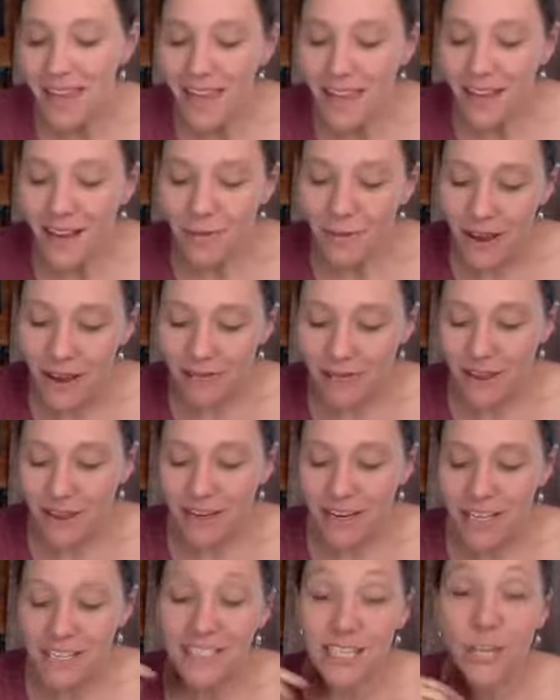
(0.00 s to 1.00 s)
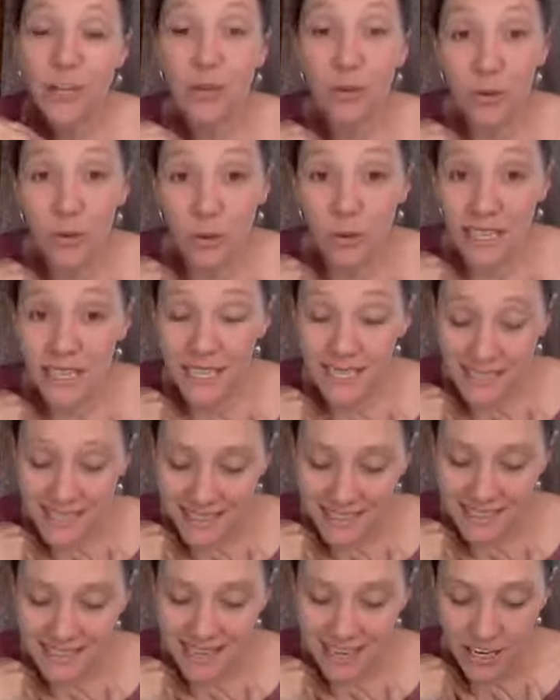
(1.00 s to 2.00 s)
Raven creates a cooling
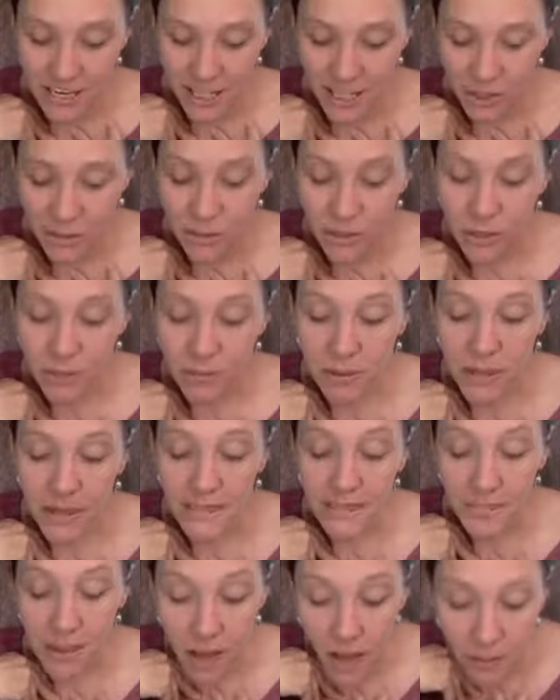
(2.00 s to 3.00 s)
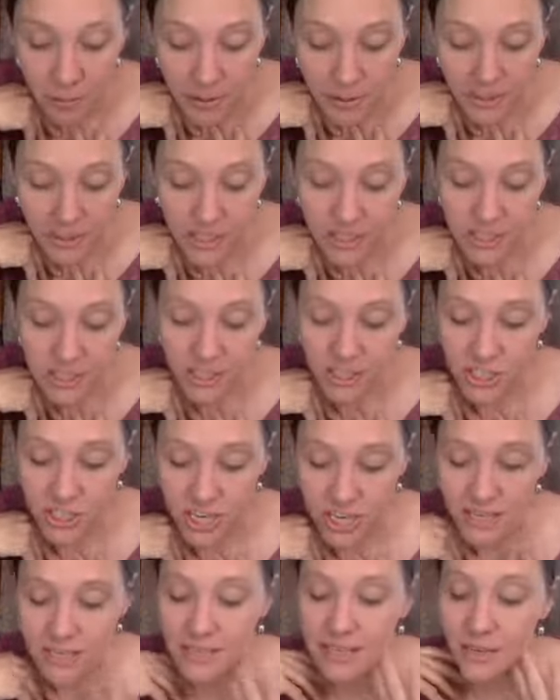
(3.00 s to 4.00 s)
sensation when applied topically to the
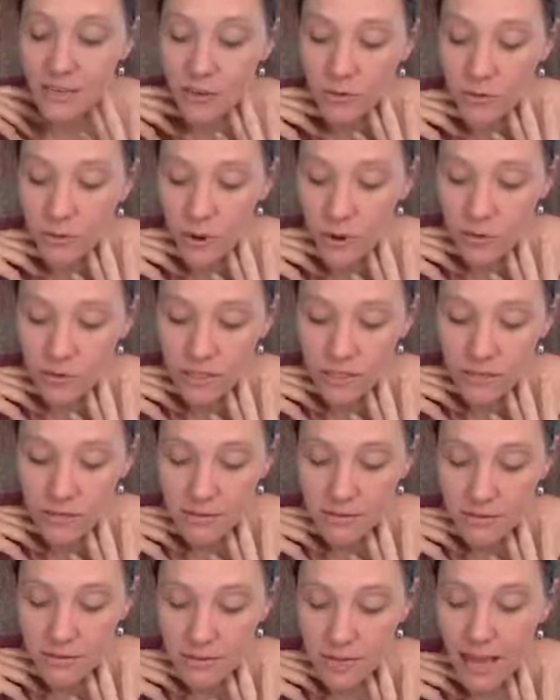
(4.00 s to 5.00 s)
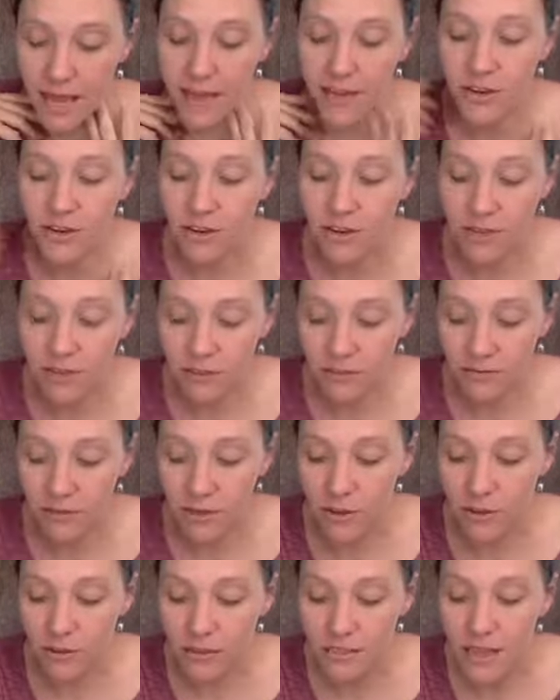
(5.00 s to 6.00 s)
chest and throat. Okay, and you can
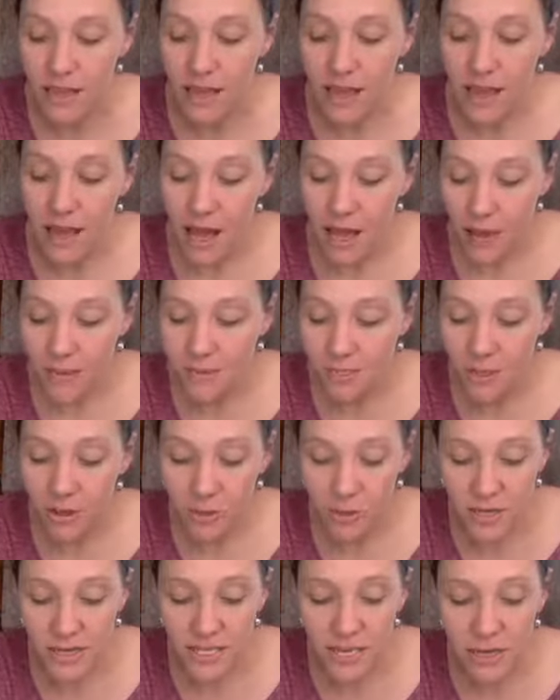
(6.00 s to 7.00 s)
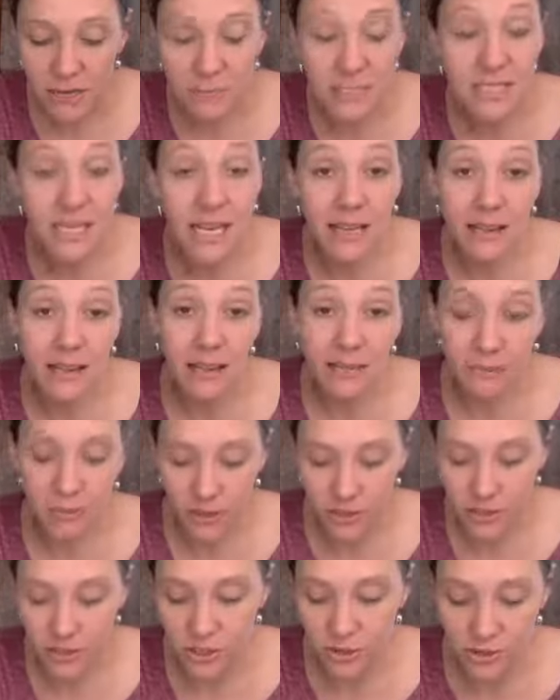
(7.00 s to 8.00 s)
diffuse up to 3 times daily for
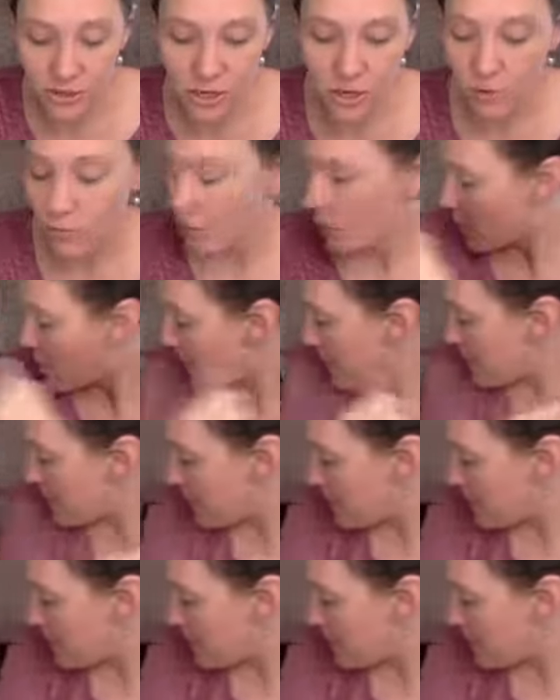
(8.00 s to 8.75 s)
a soothing aroma.